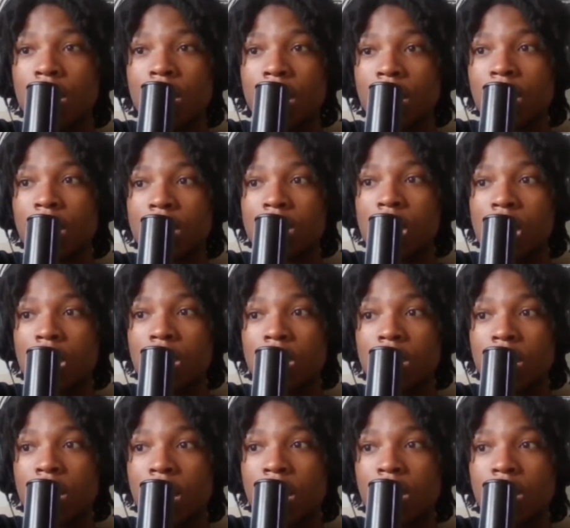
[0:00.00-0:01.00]
Like that's how I
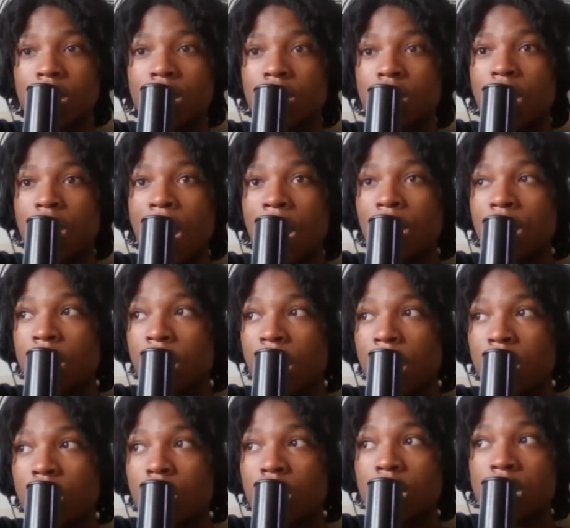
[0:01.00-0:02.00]
look at it.
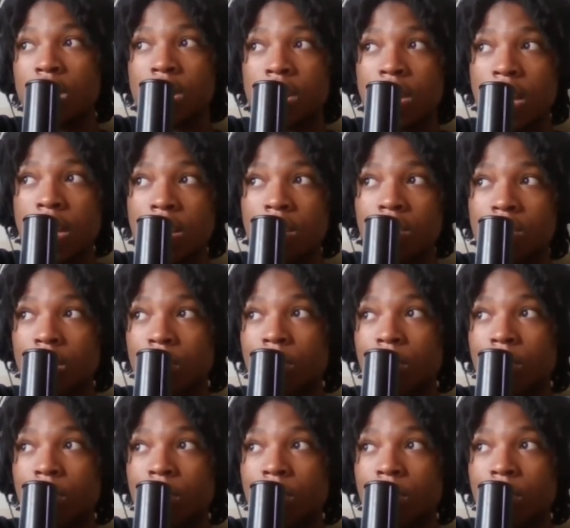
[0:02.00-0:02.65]
Alligator and a snake.